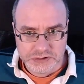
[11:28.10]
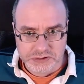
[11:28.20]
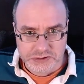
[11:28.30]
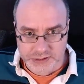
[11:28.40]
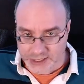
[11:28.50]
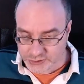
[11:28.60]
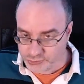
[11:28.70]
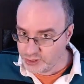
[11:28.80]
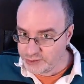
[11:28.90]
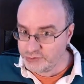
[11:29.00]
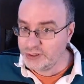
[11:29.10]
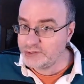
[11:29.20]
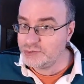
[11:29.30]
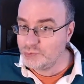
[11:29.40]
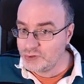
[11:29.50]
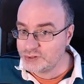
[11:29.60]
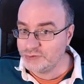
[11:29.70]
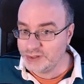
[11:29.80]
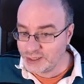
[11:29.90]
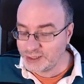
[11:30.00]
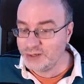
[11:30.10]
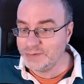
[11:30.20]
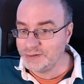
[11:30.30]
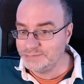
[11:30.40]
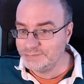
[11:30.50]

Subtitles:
There's rather a lot of water in that cupboard.